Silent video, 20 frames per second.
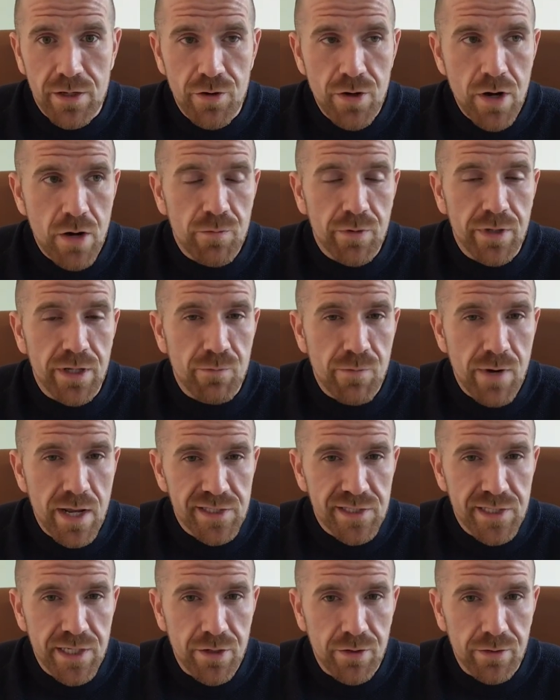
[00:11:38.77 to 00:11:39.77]
You're not really
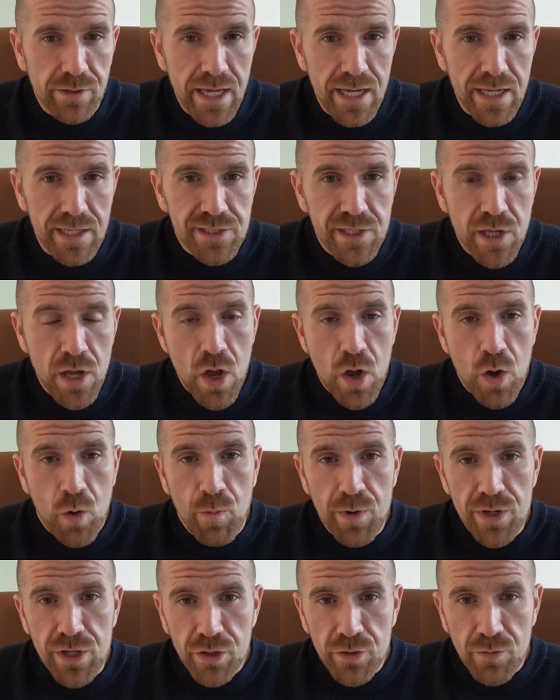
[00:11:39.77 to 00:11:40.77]
resting your legs.
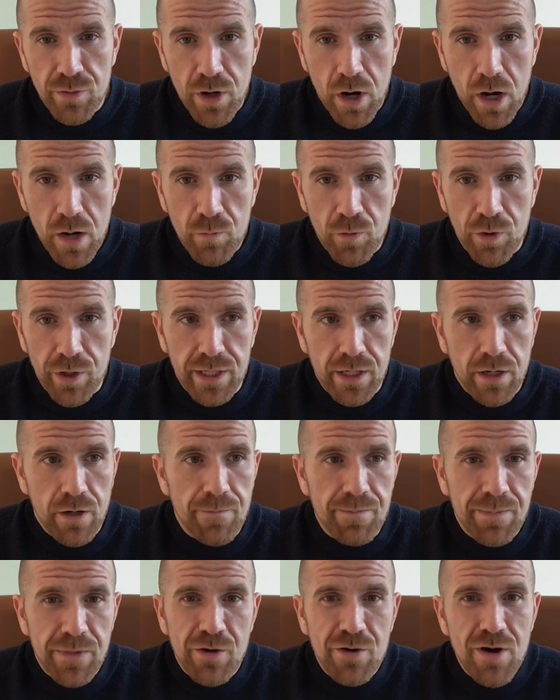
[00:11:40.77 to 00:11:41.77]
When you do an arm
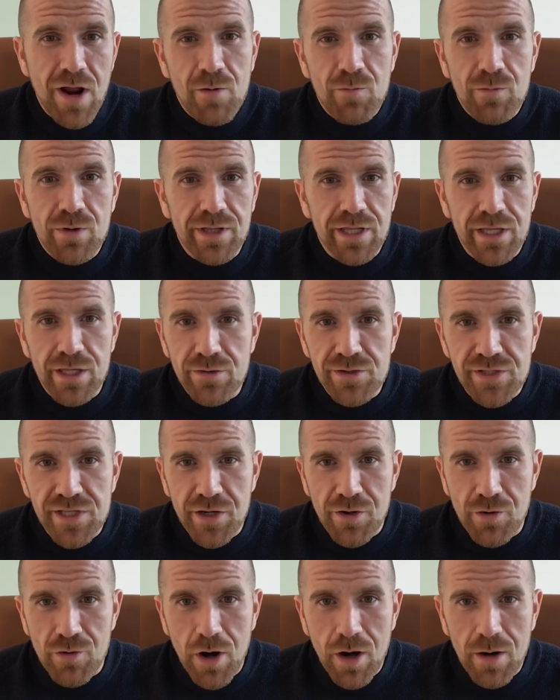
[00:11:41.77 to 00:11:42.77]
workout, you're not really
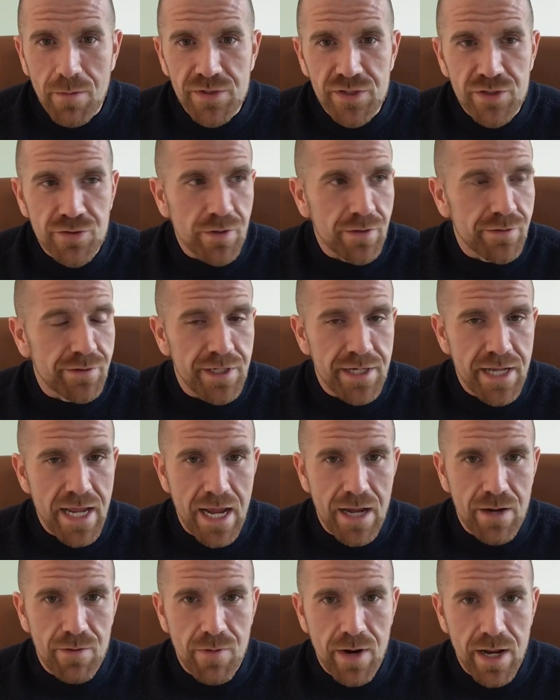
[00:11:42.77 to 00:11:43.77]
using your arms throughout the
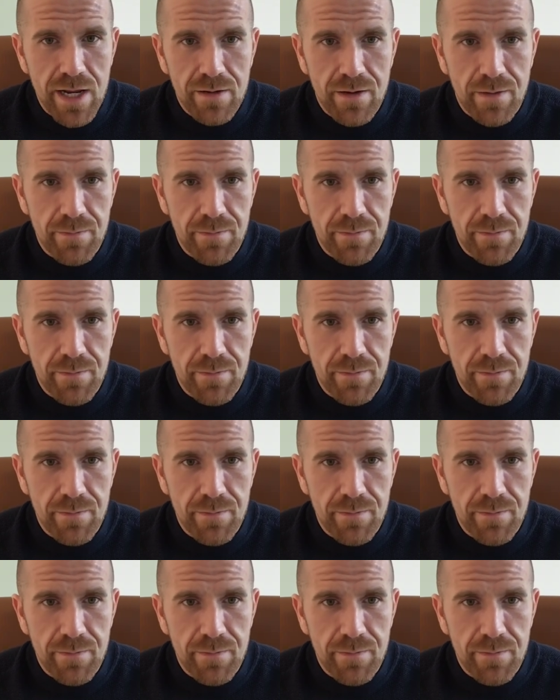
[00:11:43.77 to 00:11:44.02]
day, right?